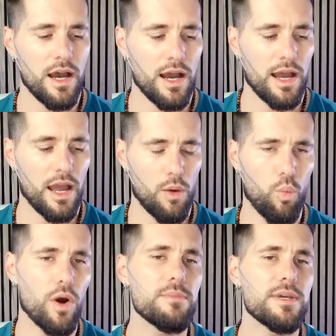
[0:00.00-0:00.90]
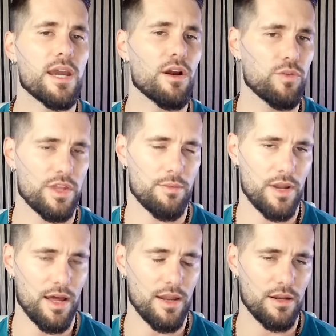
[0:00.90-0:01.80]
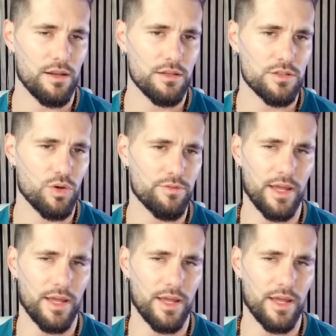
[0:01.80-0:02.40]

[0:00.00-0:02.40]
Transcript: I, I want to be careful that I'm not sort of